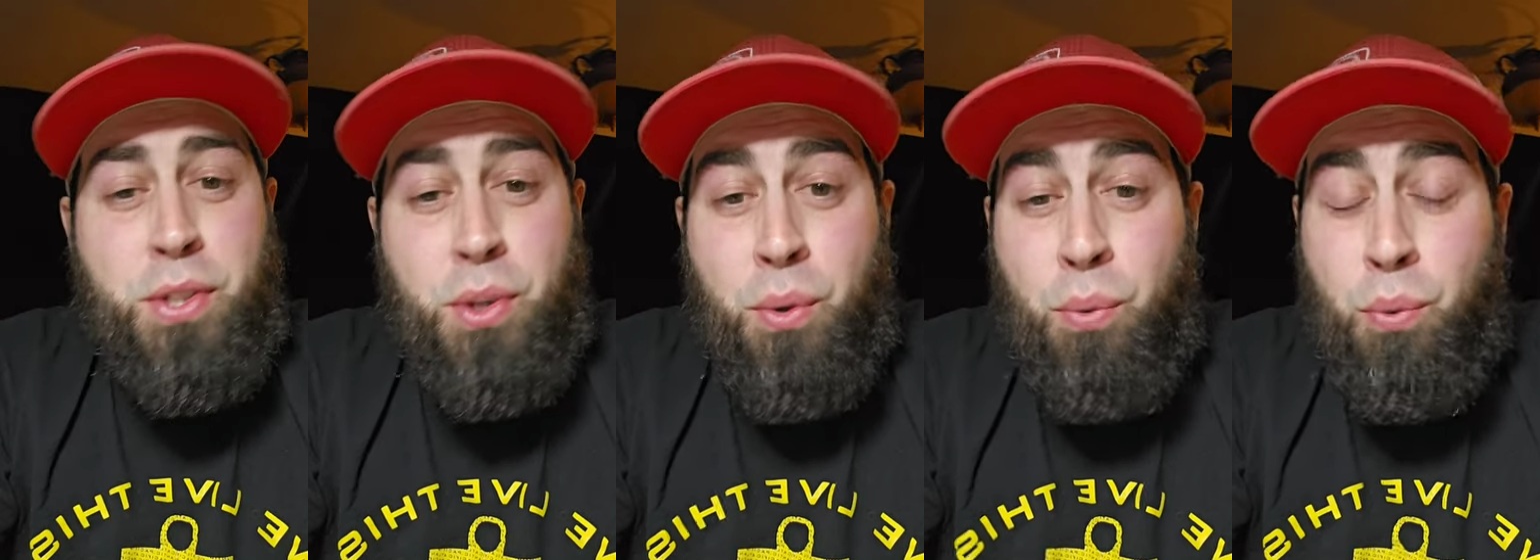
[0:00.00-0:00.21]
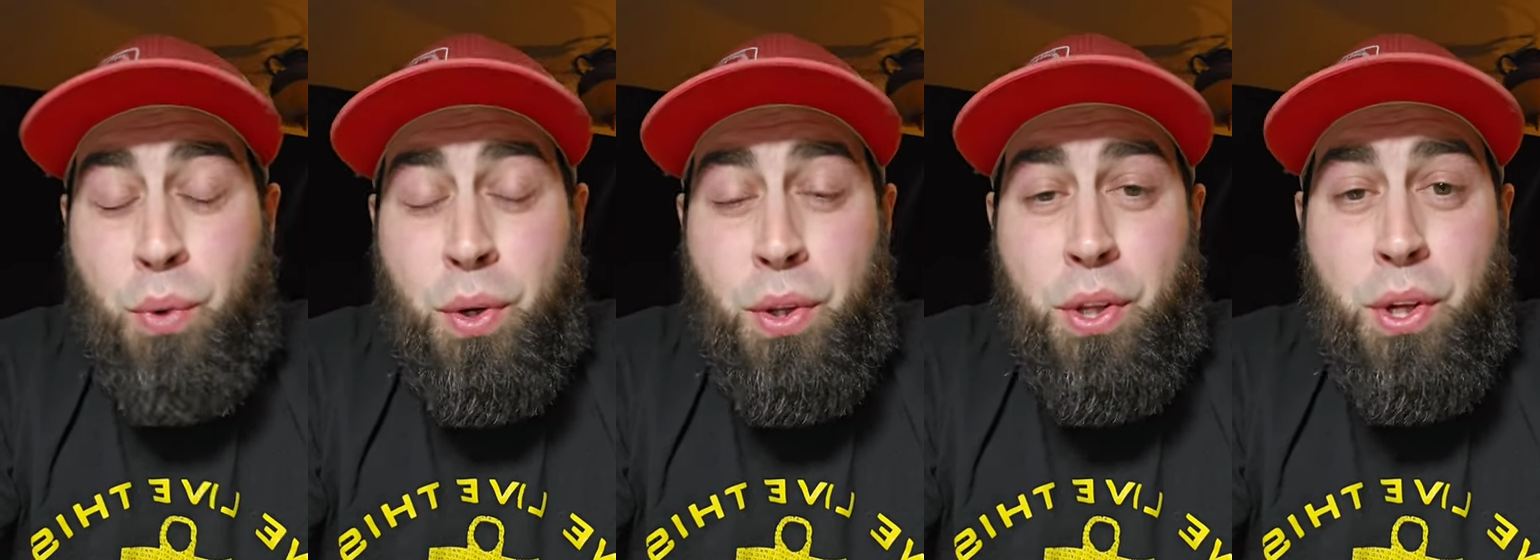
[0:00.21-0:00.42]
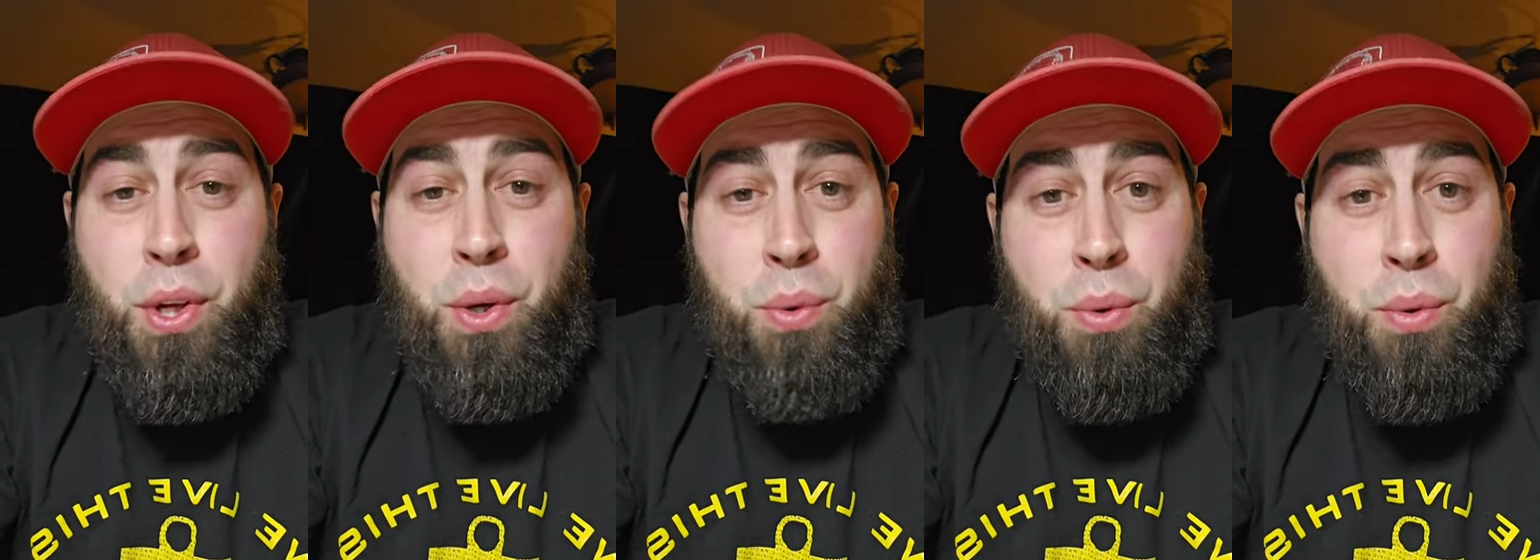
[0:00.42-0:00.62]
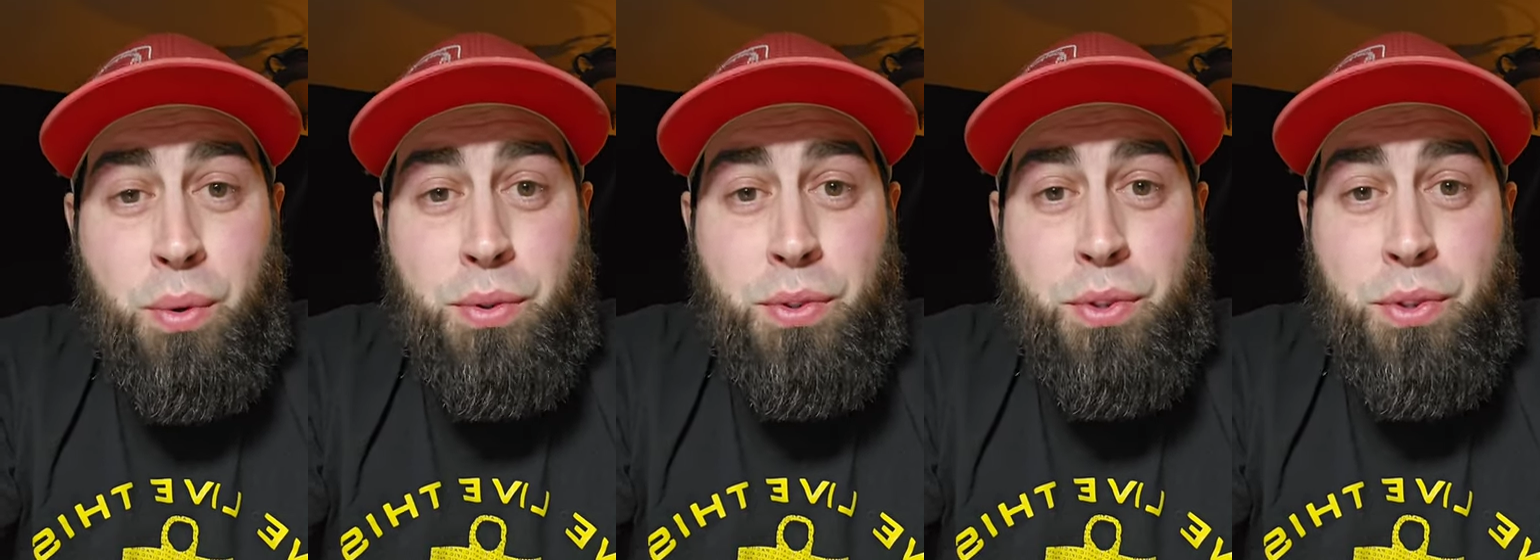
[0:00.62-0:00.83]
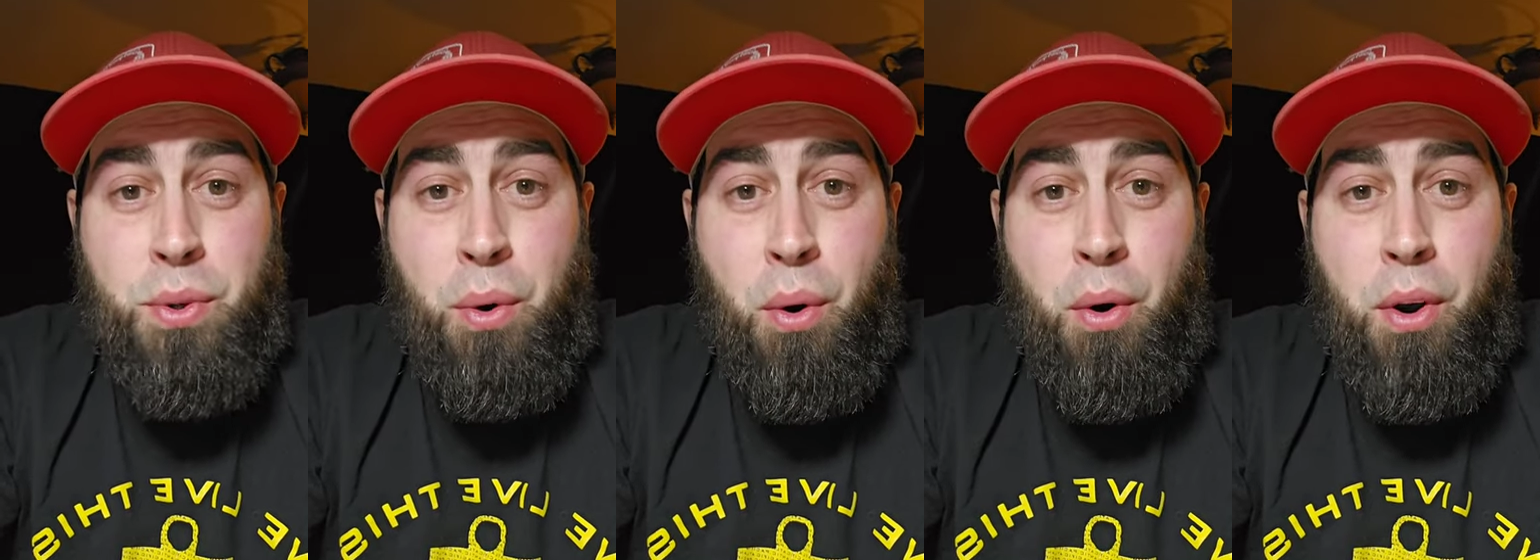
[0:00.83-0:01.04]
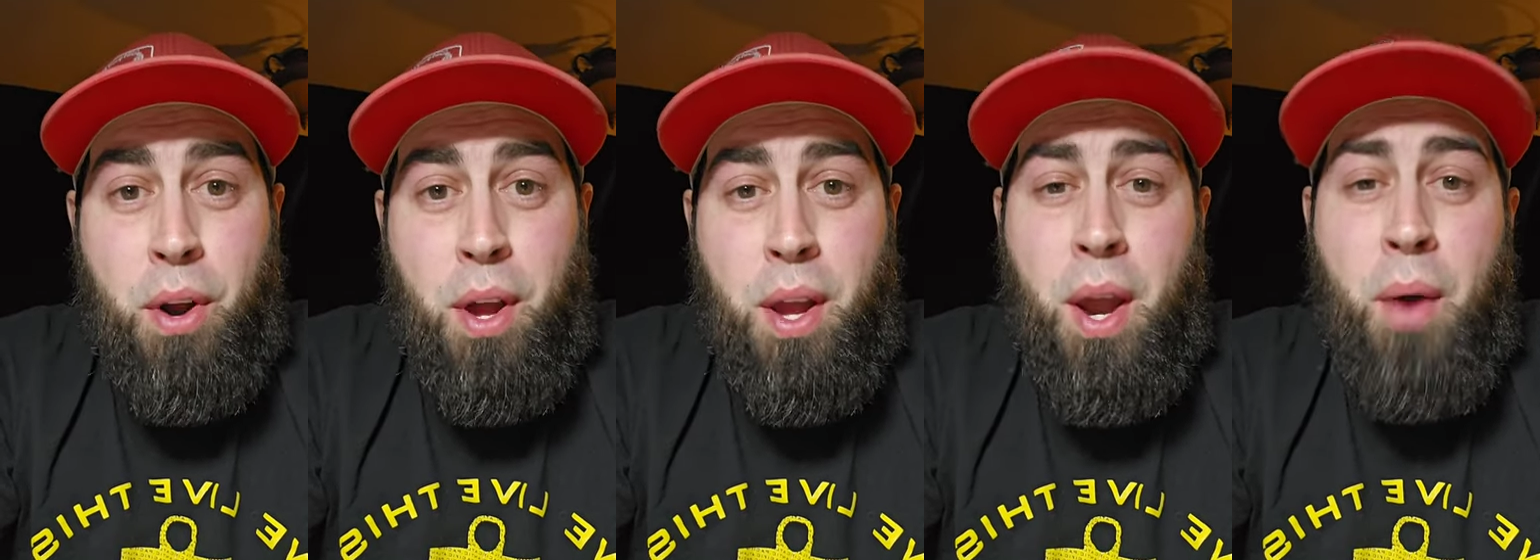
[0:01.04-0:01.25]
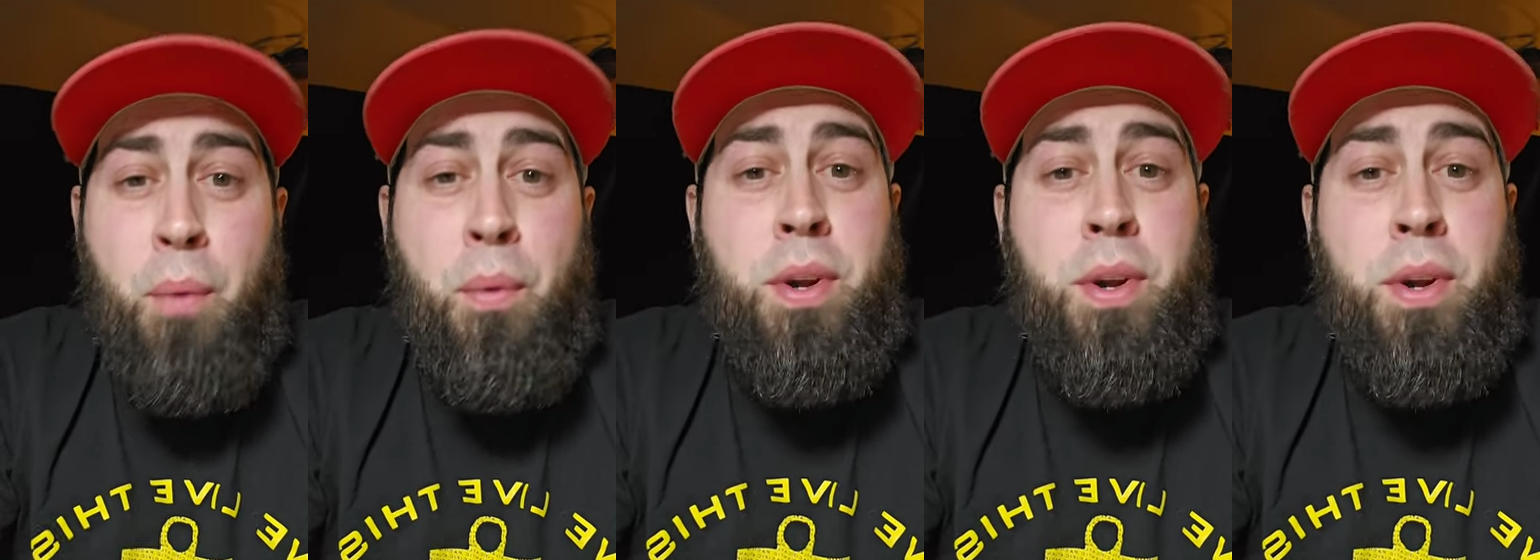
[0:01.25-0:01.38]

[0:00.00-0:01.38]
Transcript: but it's a really cool story,